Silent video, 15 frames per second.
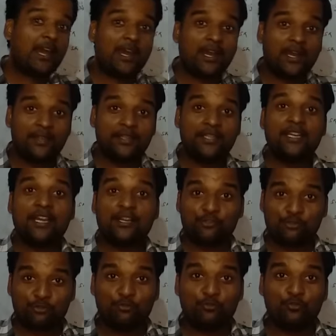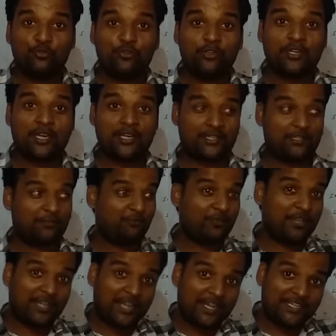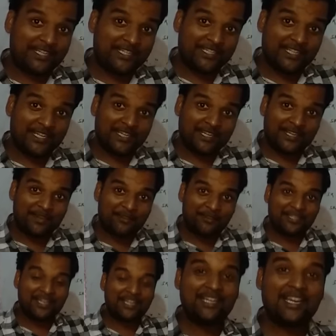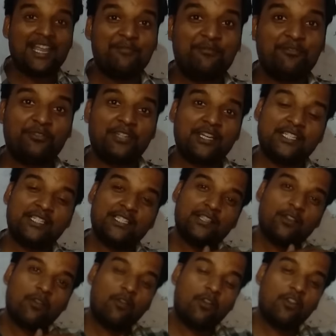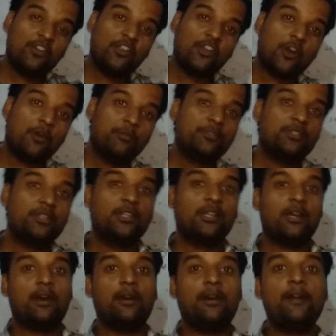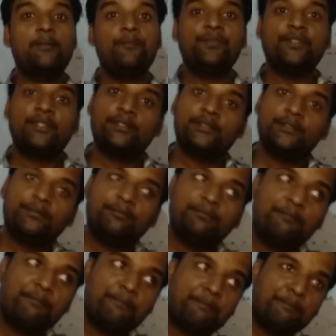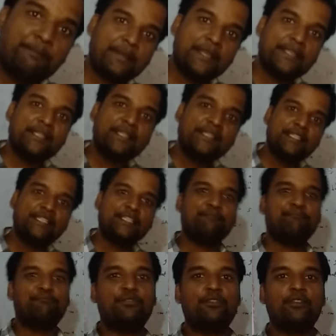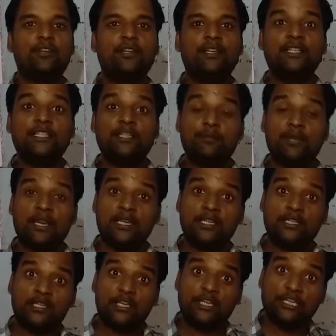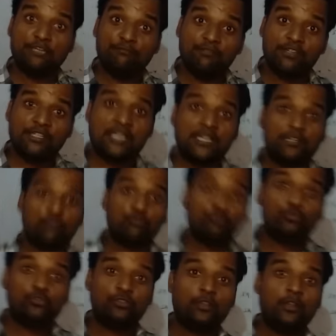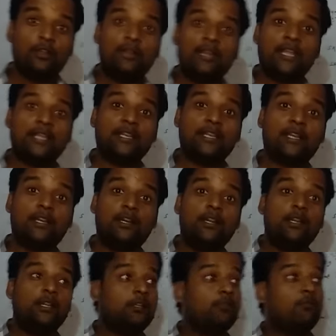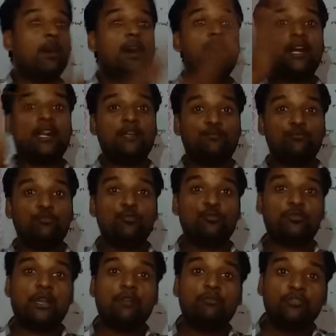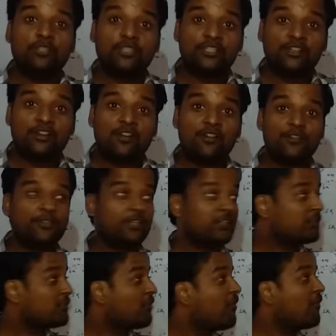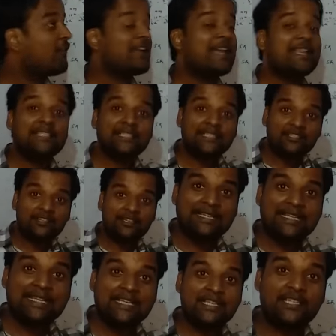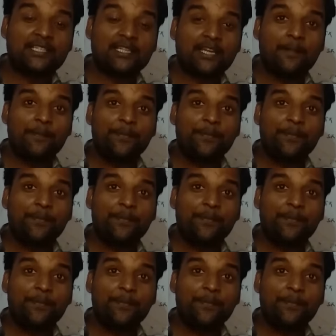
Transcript: are in a school, right? We are writing uh, our daily life, no? That is all comes under our present simple. Similarly, the universal truth, like uh, the world moves around the sun, the sun rises in the east,